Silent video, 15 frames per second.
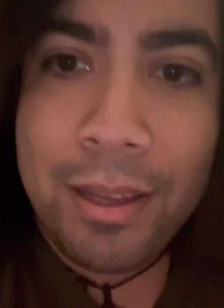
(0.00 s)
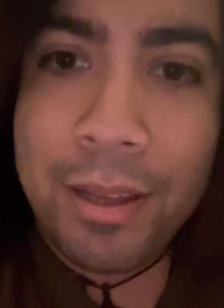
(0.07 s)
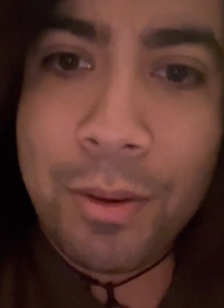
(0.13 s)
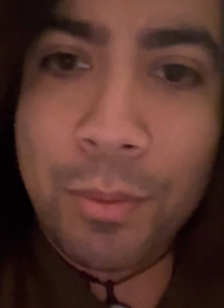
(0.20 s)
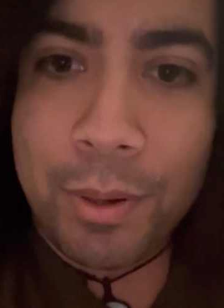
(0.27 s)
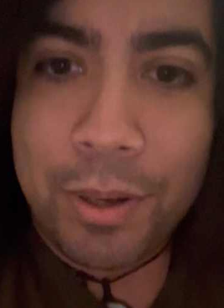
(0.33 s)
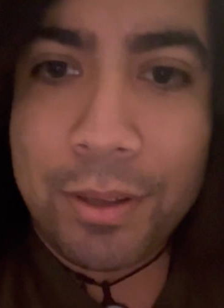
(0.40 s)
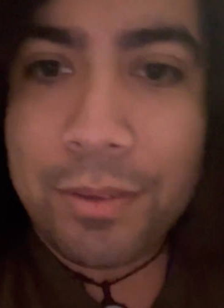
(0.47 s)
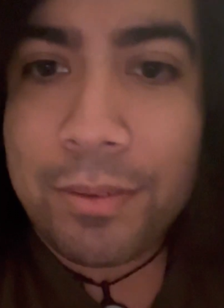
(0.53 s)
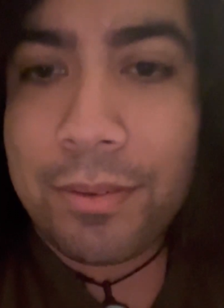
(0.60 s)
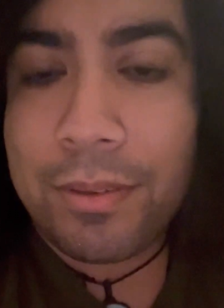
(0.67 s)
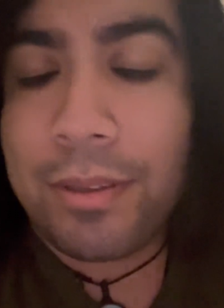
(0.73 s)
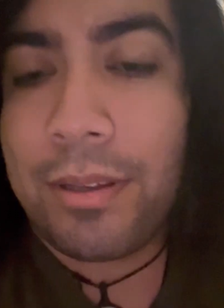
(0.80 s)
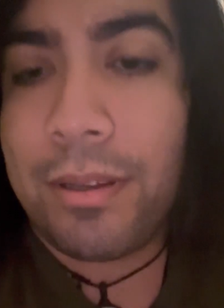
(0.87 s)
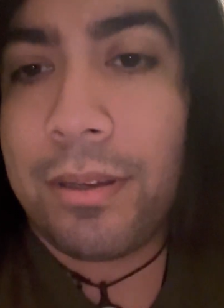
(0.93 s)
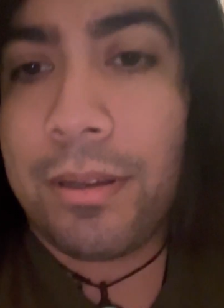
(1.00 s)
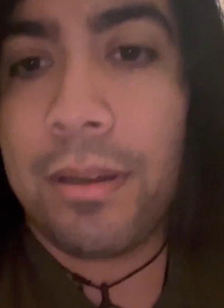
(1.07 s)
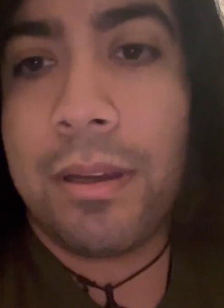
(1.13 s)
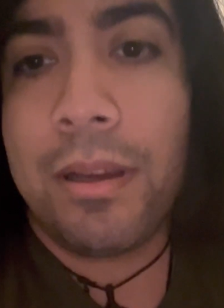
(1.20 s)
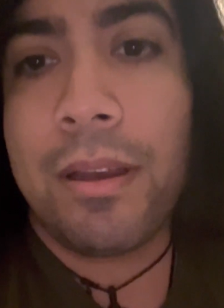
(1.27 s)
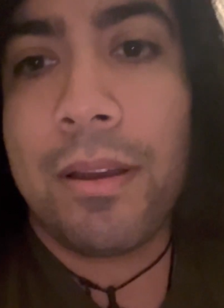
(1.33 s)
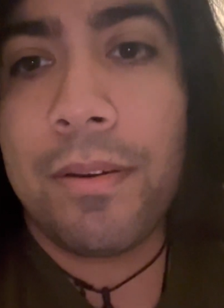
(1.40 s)
Well,
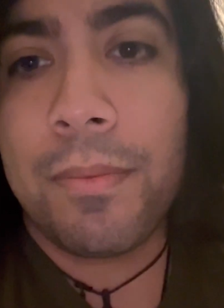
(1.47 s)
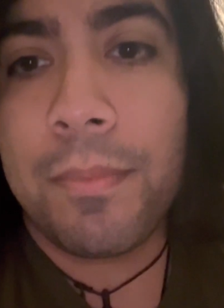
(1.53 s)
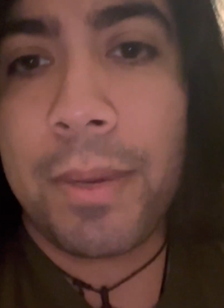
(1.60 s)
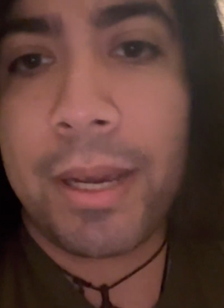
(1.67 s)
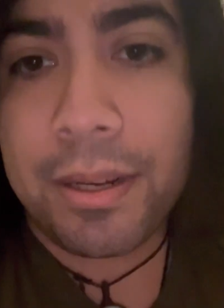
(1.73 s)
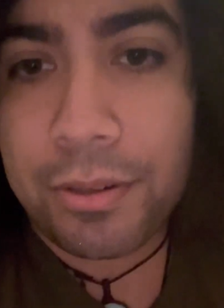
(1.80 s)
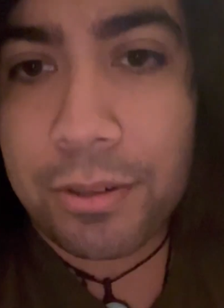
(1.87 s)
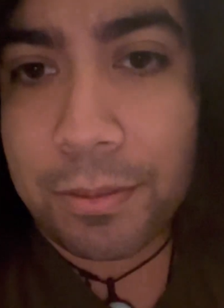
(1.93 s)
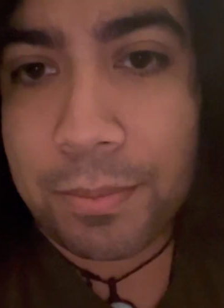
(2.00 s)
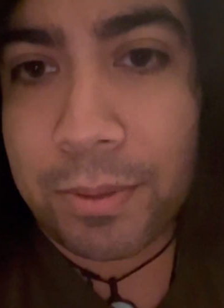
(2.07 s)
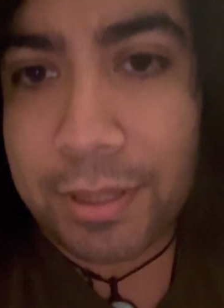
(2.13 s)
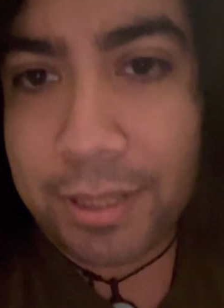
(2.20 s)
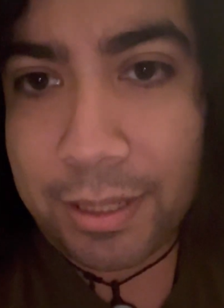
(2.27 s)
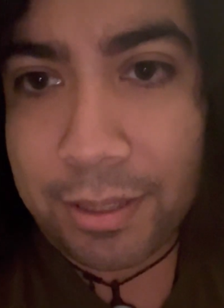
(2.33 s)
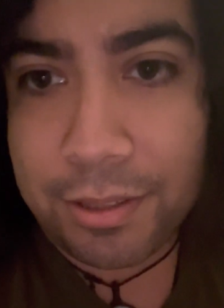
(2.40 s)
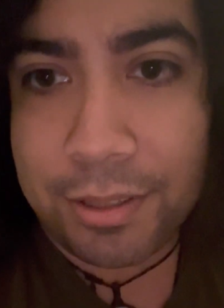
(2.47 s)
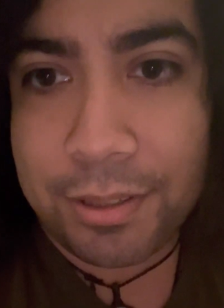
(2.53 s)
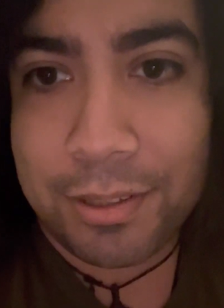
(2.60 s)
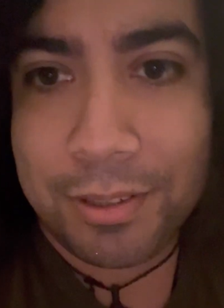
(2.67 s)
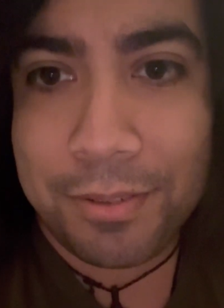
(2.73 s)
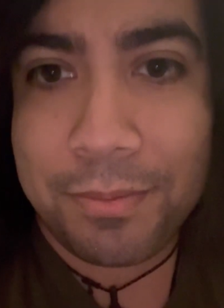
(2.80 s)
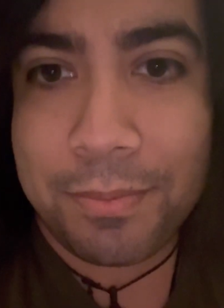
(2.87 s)
my interpretation
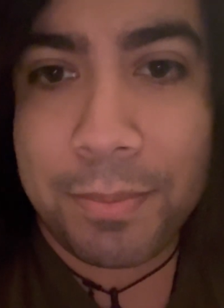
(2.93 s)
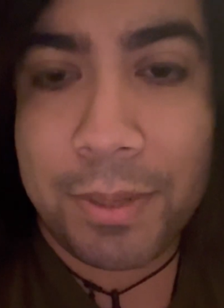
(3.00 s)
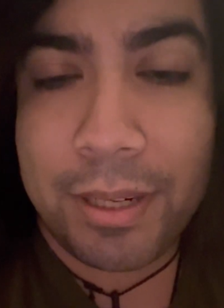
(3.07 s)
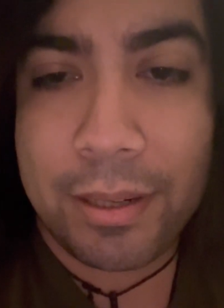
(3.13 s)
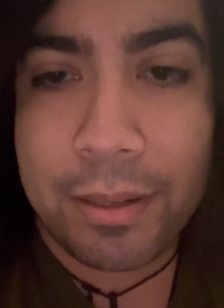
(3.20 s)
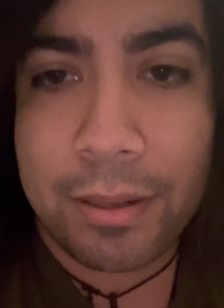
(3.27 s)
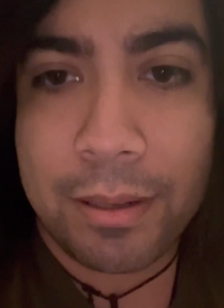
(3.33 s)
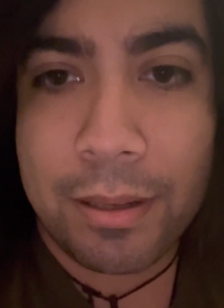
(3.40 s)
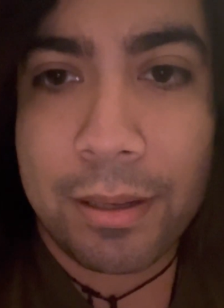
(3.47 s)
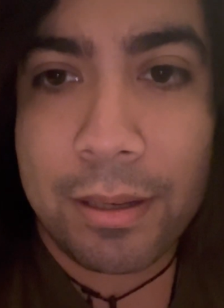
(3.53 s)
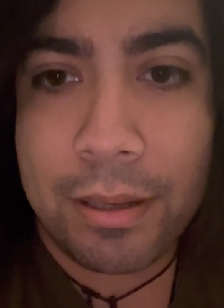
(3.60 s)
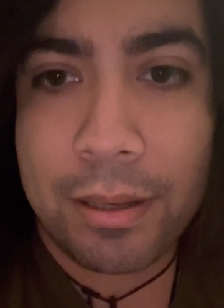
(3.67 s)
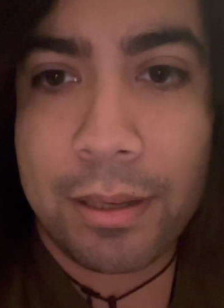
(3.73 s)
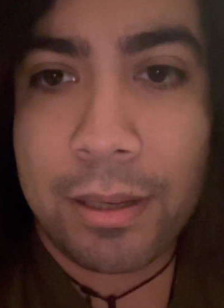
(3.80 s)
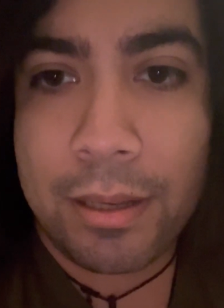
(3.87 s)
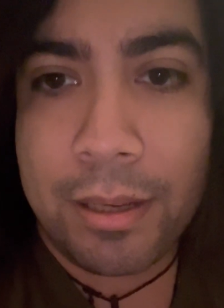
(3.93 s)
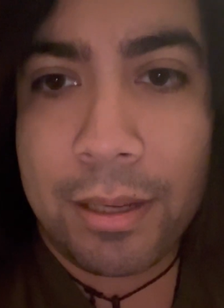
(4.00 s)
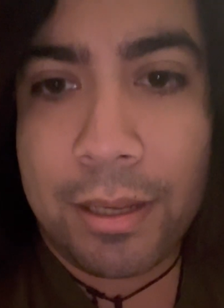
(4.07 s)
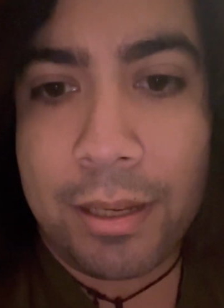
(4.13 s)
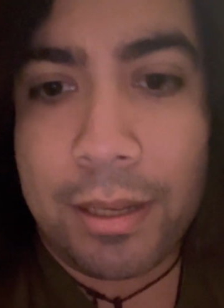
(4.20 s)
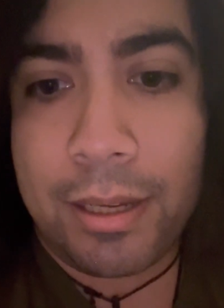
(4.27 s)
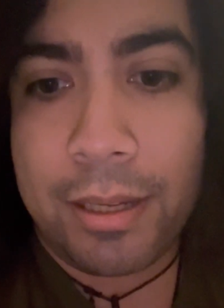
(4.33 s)
of being
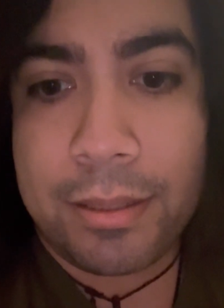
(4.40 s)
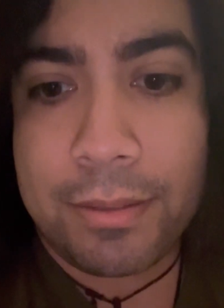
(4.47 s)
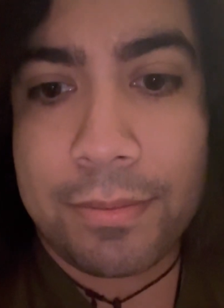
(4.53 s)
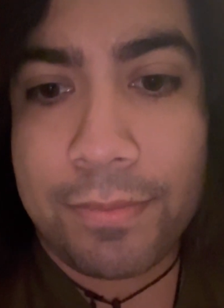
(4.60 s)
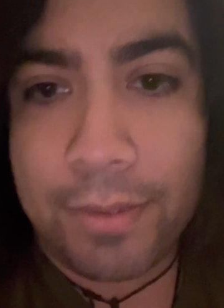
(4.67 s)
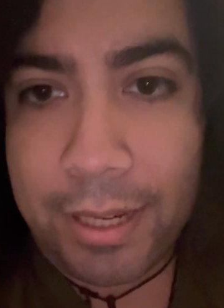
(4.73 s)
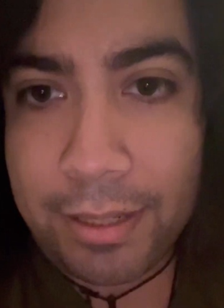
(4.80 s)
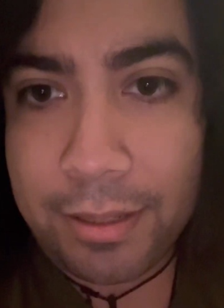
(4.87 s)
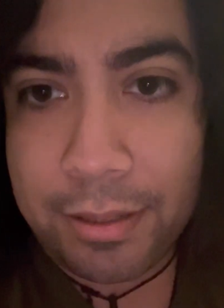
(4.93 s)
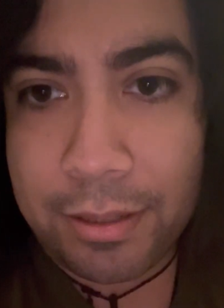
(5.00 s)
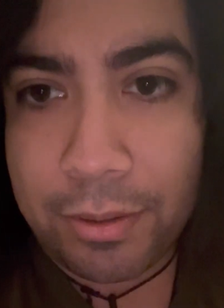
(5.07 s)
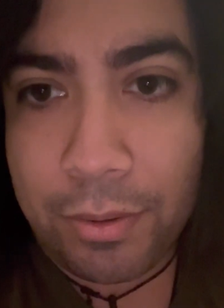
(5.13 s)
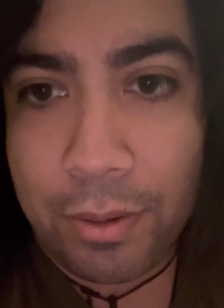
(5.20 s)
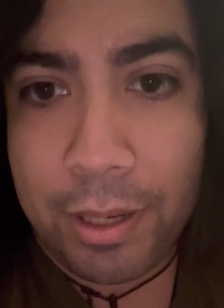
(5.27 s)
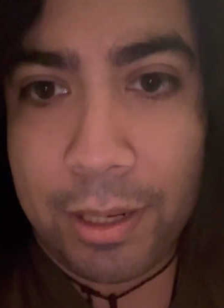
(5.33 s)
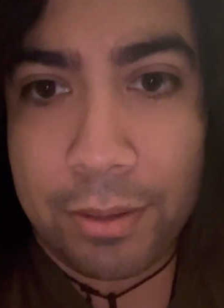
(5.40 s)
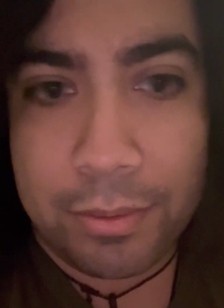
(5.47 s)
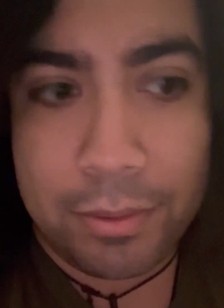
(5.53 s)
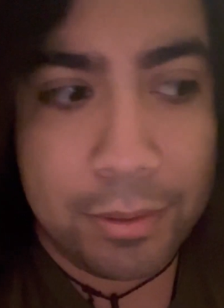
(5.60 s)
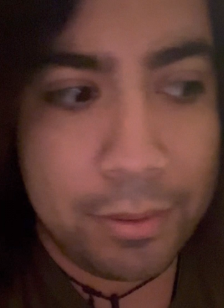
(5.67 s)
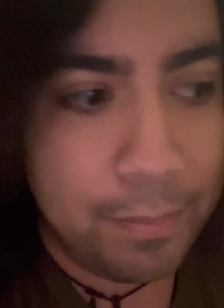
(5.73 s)
defined in the crown